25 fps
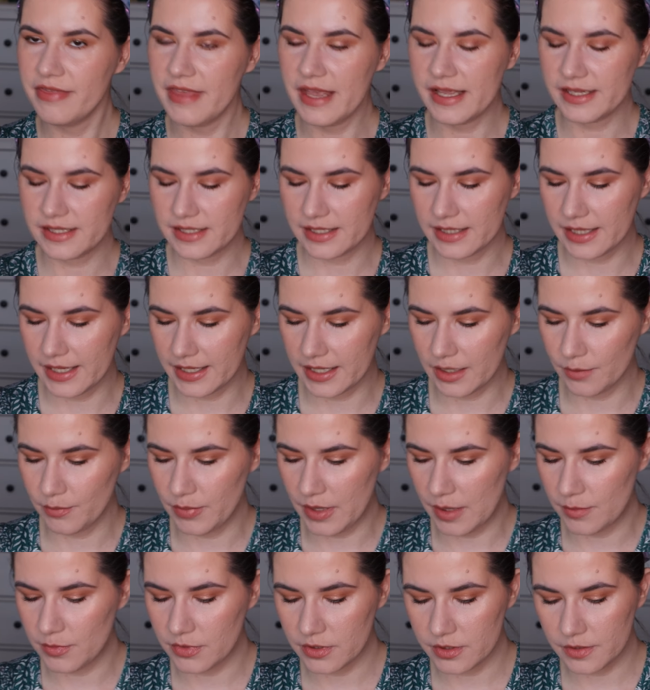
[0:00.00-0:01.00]
That's like a
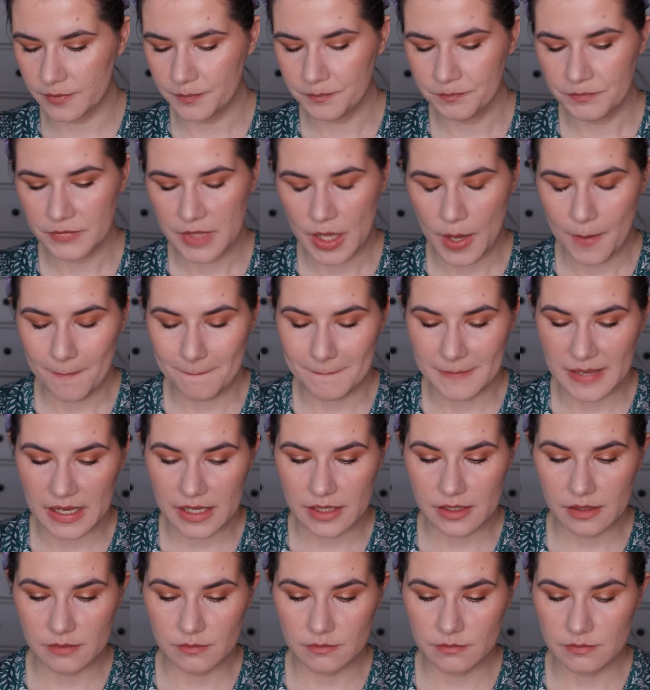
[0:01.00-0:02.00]
bummer.
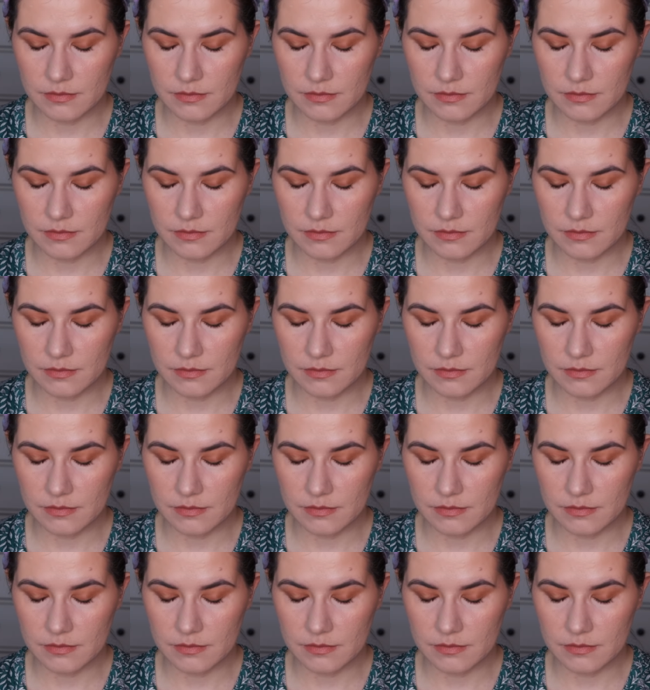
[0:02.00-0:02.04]
But